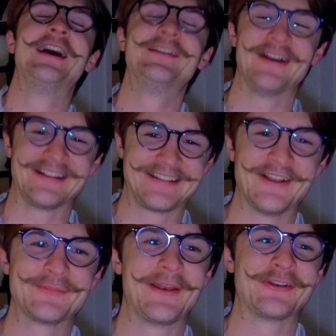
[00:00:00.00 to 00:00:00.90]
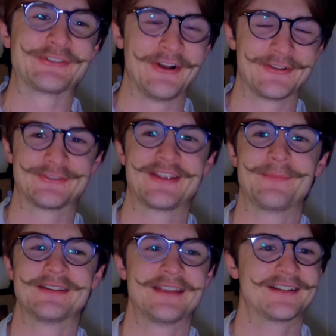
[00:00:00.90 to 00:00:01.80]
my sales manager also sent
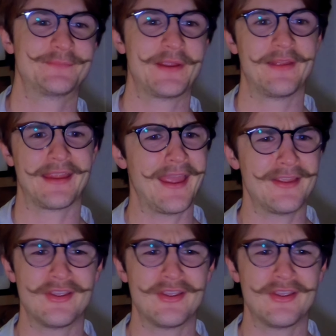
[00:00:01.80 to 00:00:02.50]
me a text being like, hey,